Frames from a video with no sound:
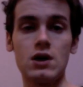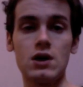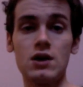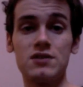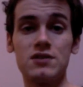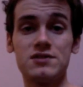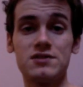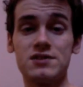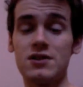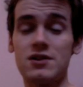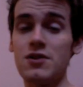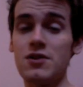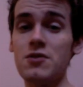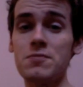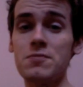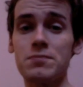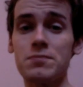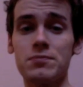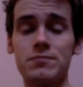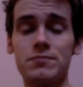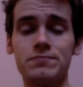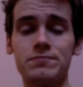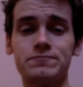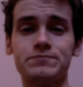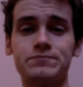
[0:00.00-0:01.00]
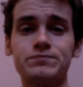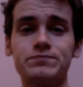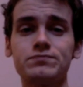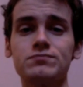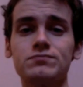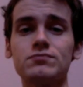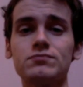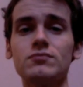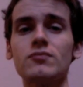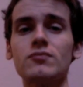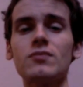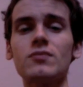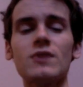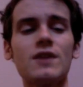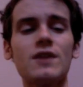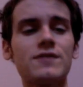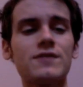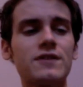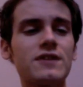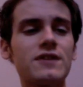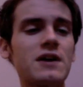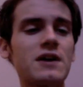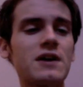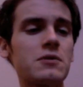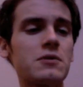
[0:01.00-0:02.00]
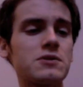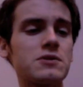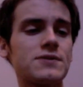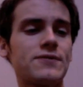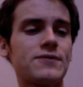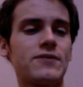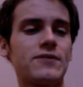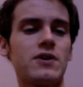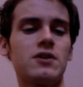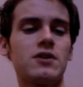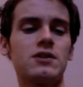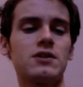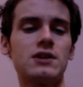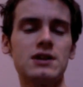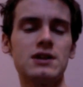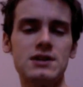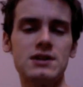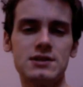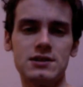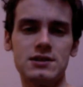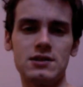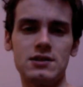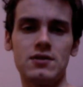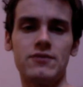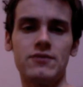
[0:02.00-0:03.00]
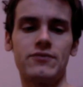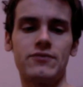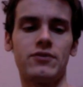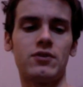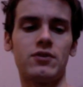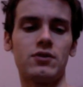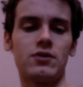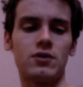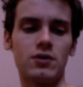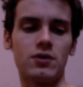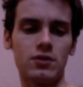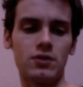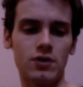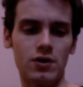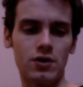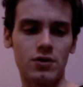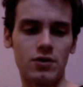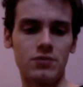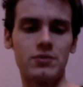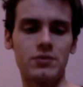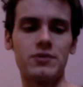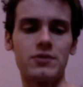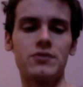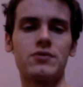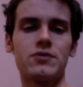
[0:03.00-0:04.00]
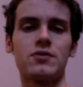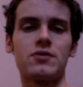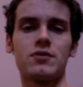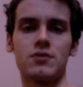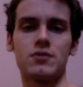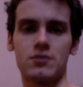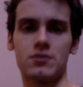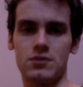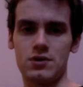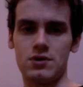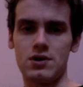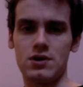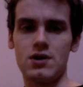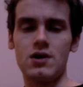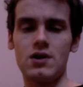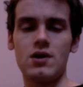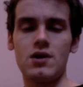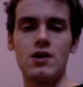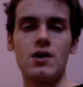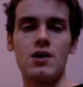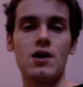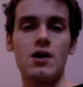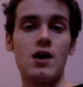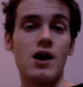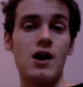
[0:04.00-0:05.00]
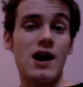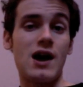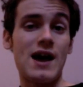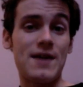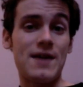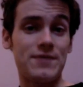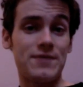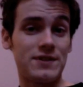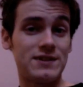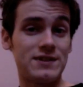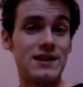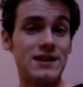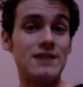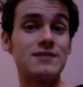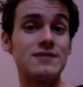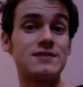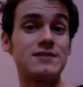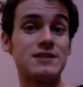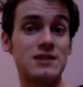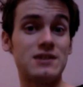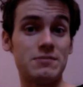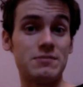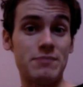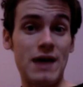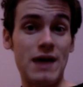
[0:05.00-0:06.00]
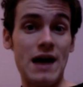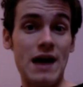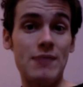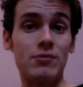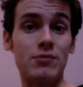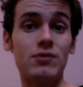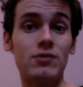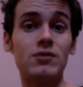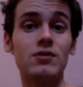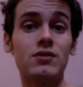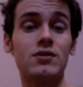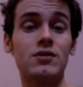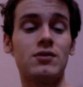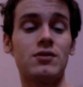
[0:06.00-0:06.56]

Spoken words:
So I hope that that was fairly easy to follow along with. I have the tendency to babble,